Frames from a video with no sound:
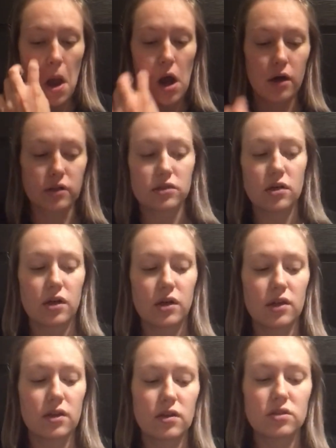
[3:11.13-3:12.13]
are
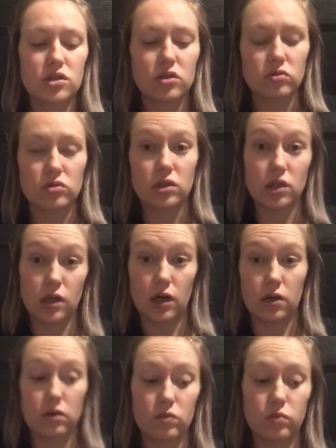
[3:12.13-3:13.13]
starting children
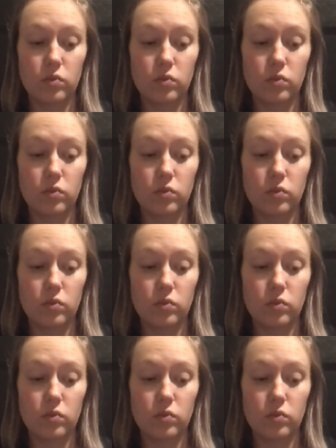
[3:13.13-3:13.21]
young